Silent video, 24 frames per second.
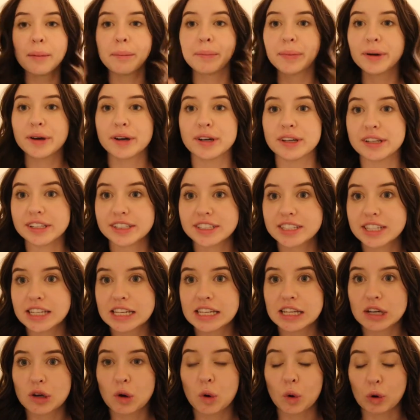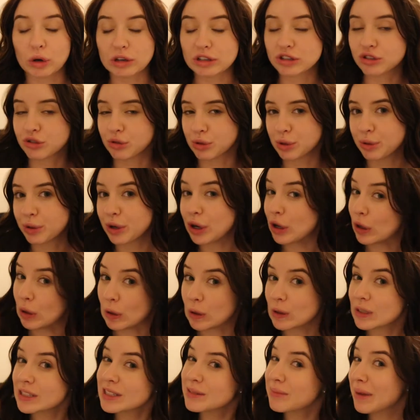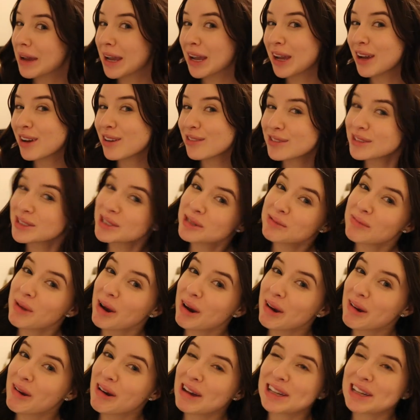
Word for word: put corkscrew curls in my hair for tomorrow.